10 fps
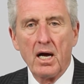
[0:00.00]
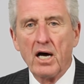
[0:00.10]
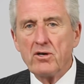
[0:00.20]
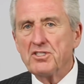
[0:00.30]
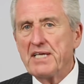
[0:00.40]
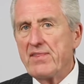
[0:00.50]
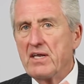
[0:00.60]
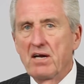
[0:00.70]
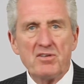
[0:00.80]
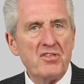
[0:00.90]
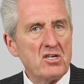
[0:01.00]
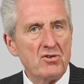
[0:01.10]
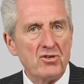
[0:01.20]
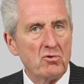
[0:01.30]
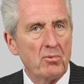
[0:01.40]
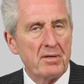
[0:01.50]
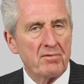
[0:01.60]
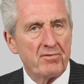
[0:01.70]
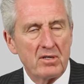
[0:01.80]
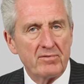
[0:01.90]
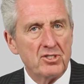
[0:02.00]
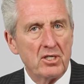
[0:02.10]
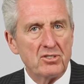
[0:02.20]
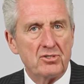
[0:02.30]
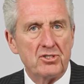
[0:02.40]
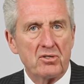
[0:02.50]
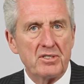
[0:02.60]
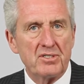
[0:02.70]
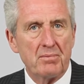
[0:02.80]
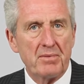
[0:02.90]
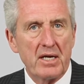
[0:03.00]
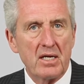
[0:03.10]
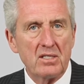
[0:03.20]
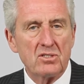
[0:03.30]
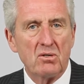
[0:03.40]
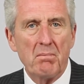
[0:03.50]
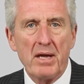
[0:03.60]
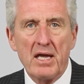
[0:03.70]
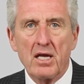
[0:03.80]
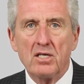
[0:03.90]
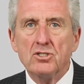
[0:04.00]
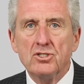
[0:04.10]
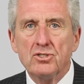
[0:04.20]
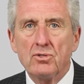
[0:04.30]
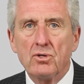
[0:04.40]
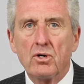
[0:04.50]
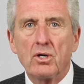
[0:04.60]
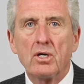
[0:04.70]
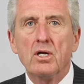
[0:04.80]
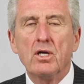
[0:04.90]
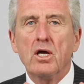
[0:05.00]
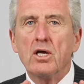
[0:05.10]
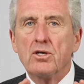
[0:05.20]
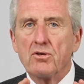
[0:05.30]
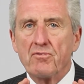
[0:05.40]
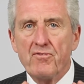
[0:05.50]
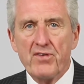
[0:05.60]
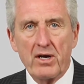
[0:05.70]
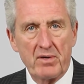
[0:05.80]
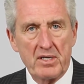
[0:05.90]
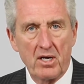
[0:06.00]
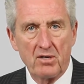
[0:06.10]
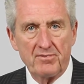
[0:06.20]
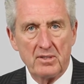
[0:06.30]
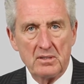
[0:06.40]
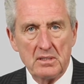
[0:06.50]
Understand that everything you do will be in front of a judge or jury someday, so make sure you're very careful.